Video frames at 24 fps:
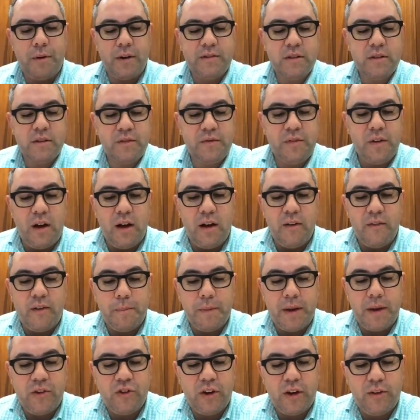Pasuk Vav on
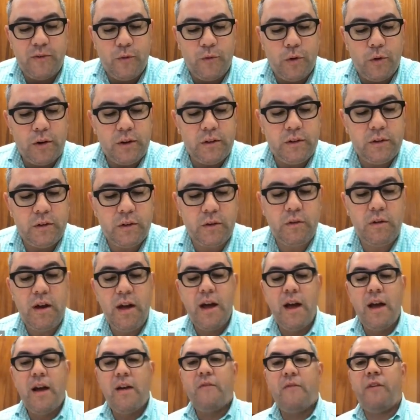page 842.
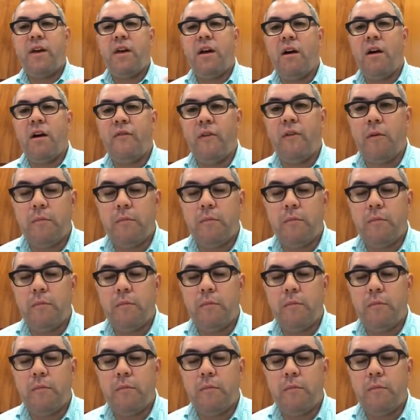They go